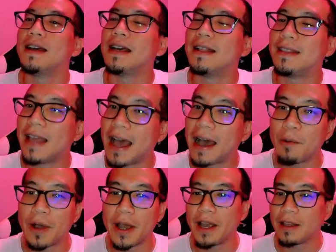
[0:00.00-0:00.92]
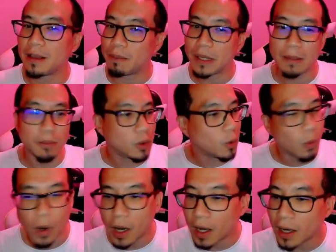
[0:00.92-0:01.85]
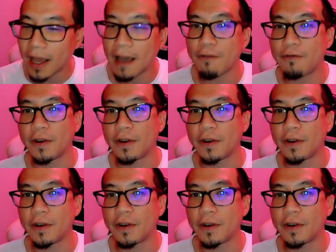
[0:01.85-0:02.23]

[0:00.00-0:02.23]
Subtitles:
And that way, the people who want to have